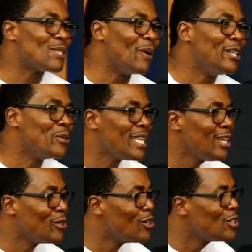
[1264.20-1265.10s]
when you say
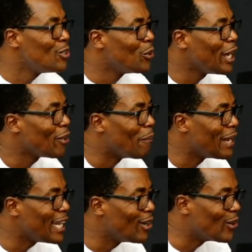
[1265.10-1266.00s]
you don't know where your
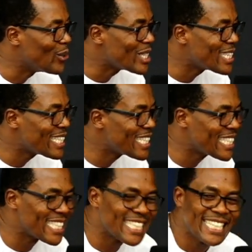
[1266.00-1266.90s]
money goes.
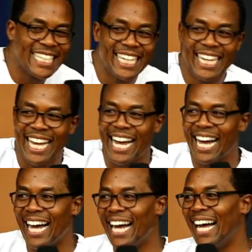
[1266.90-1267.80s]

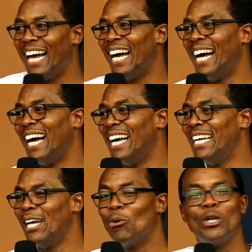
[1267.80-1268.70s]
Ah,
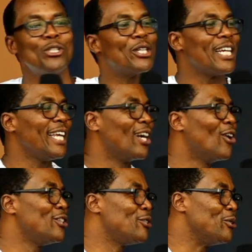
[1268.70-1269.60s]
what you're telling
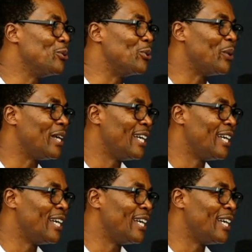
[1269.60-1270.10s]
God to do